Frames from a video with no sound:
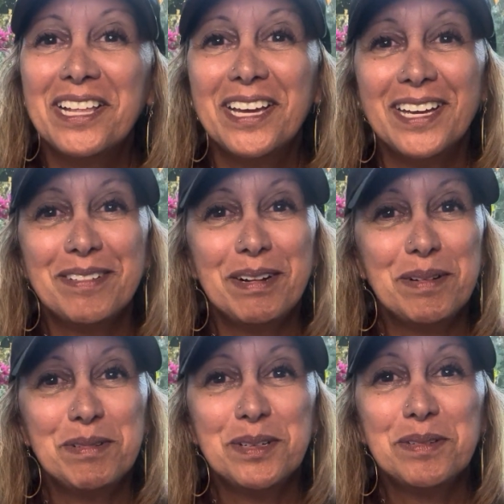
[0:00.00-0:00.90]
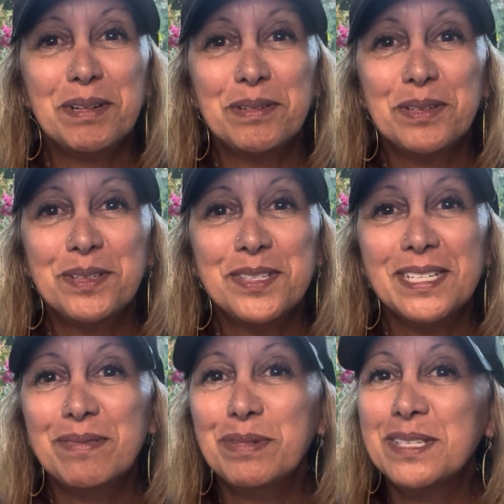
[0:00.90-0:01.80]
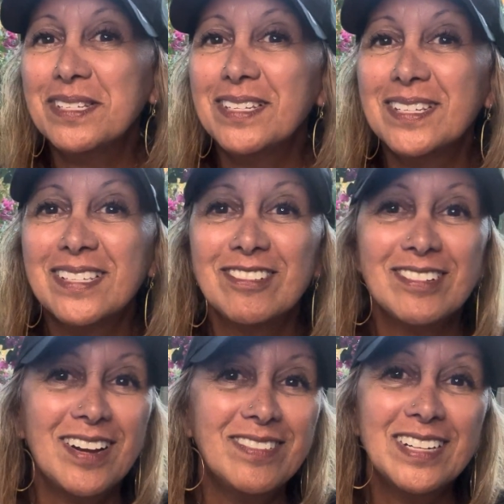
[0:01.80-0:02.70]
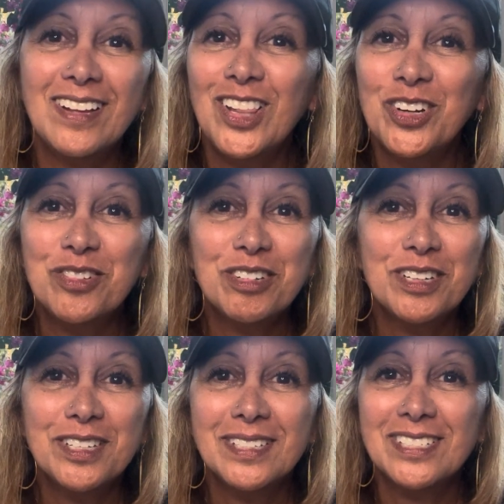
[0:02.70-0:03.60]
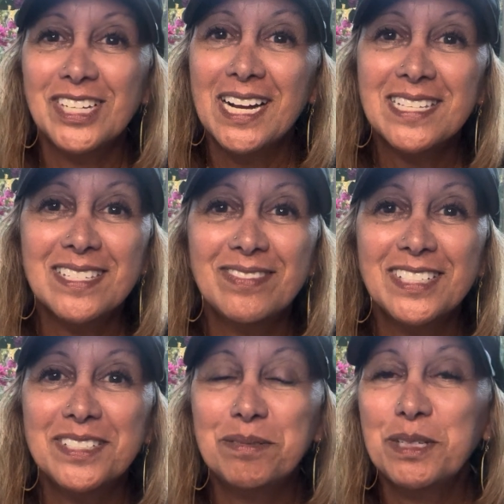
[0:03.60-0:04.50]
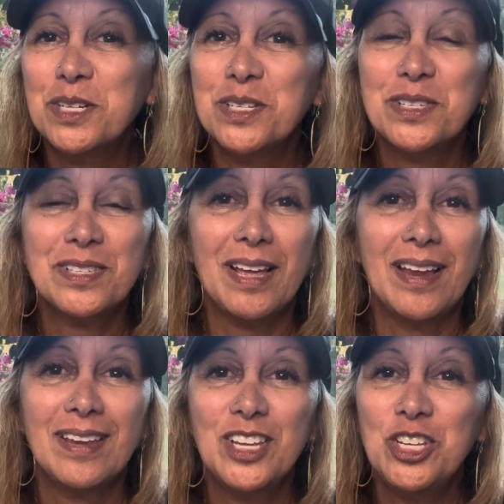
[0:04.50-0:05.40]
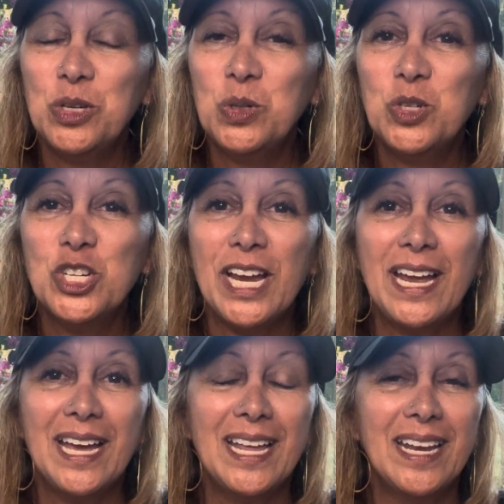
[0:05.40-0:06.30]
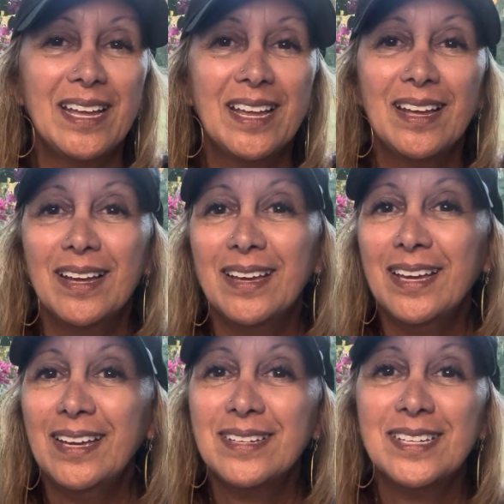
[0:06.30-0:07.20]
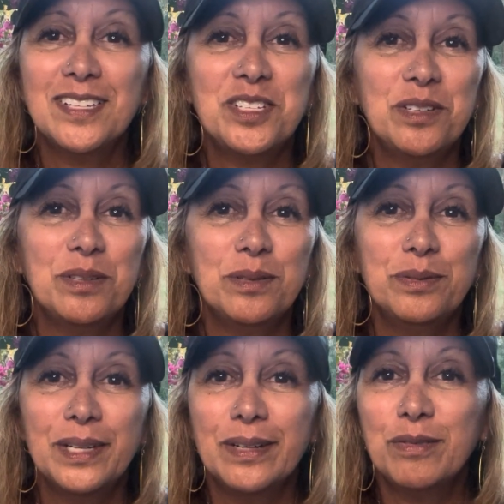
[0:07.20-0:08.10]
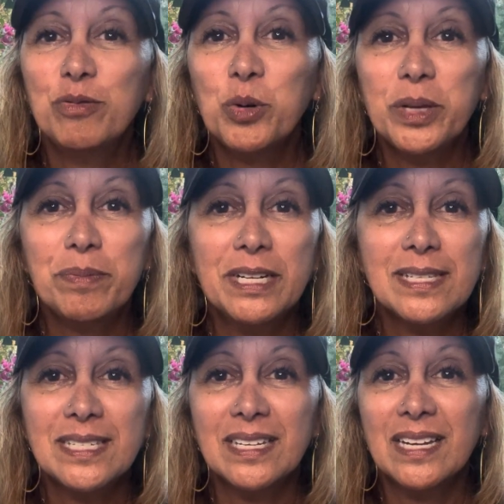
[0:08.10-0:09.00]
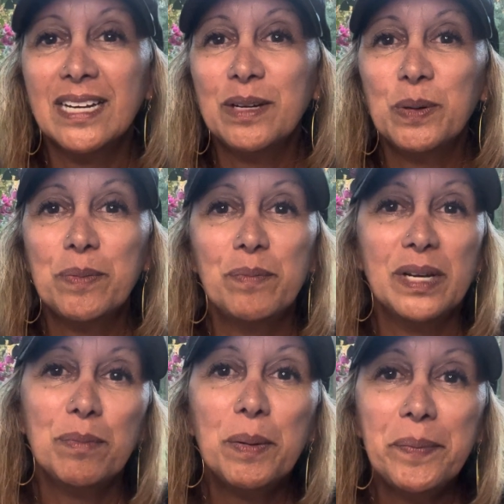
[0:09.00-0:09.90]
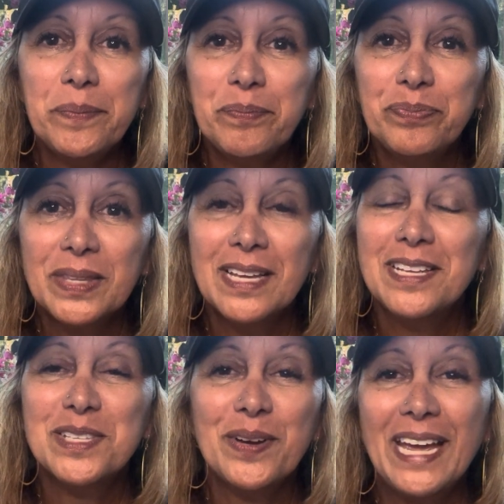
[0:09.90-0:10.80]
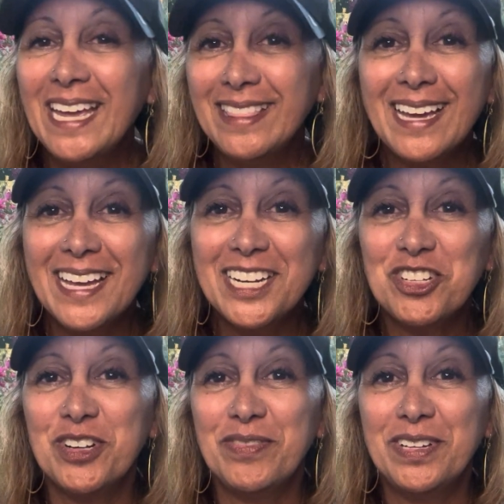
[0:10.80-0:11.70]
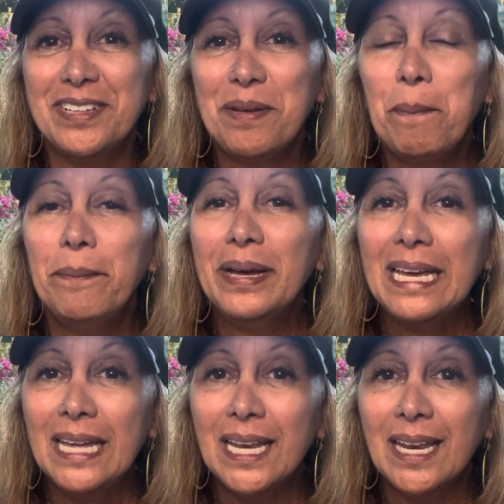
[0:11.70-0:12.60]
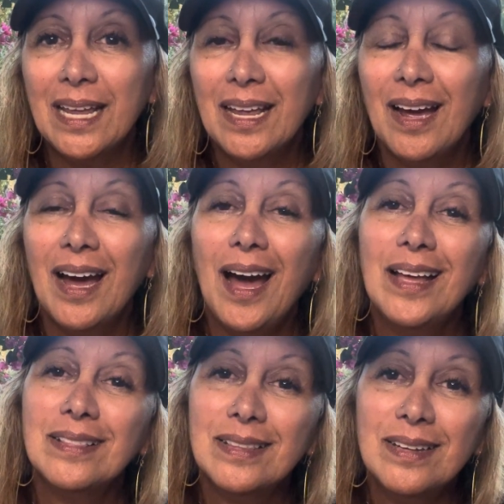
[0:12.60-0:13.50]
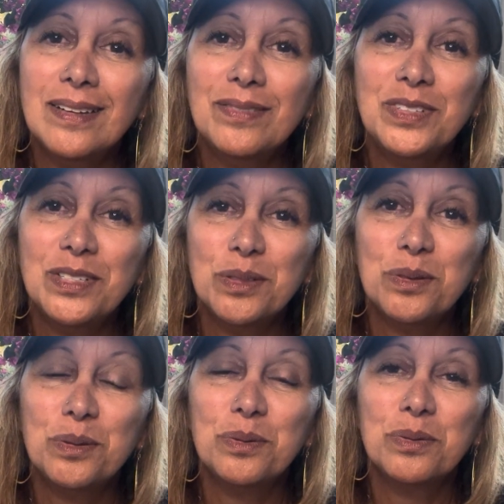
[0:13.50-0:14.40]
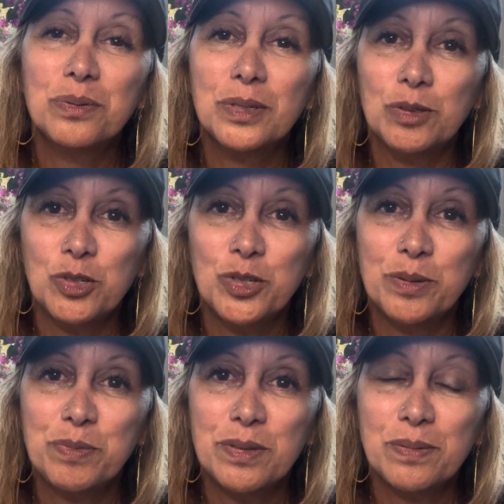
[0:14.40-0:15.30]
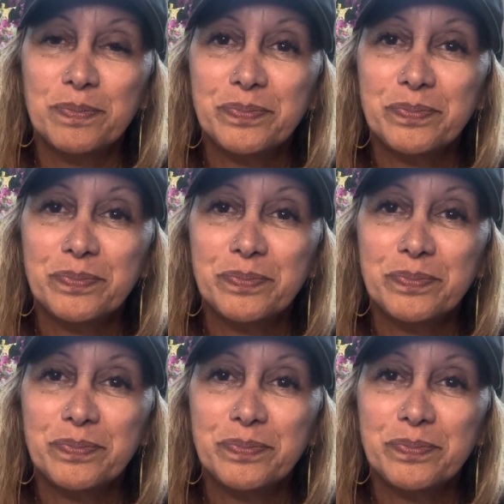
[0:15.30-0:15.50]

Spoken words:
Like when I'm doing my real estate business and driving all over Jacksonville, which is huge, and it takes you, 40 minutes to get anywhere minimum. So I hate that kind of driving, but I love to do road trips.